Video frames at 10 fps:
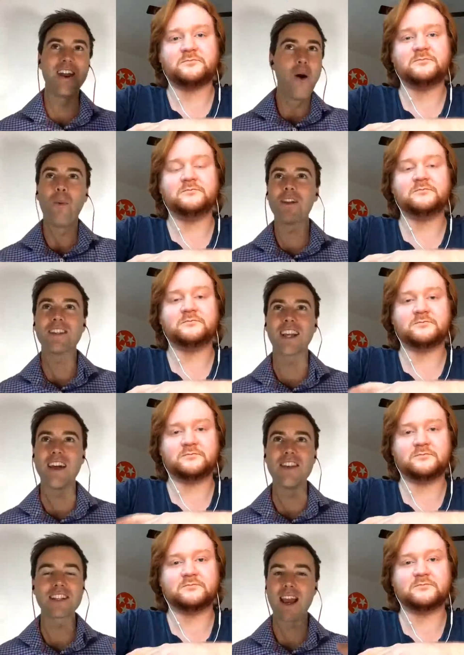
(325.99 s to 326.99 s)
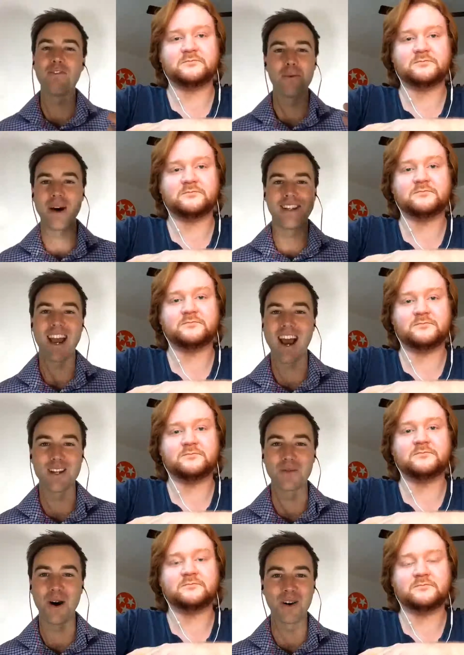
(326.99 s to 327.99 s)
Speaker 1: once again, this came from my dad as
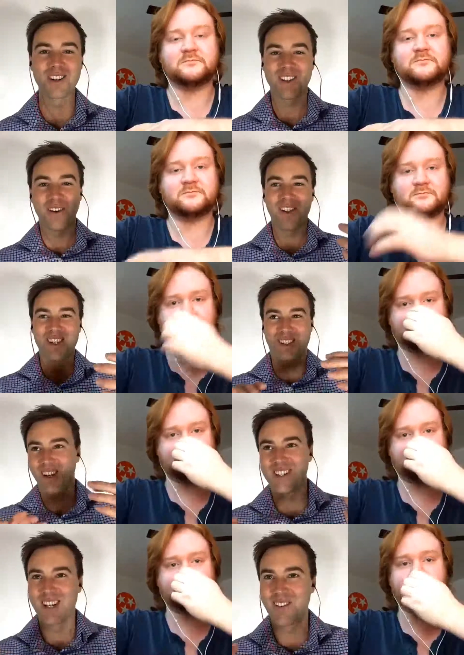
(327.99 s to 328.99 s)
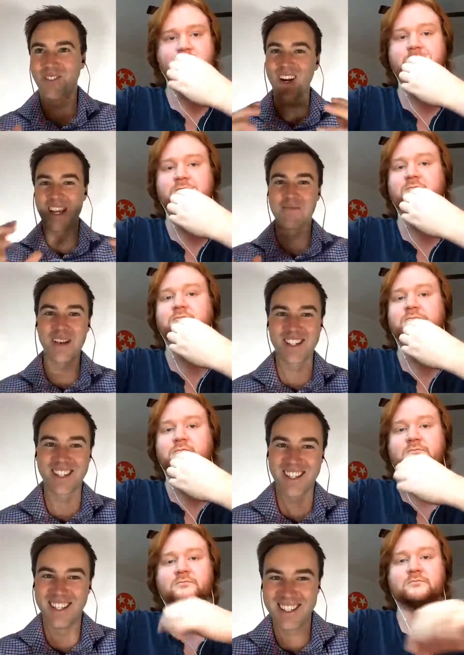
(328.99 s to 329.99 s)
well, because all these dodgy fucking businesses.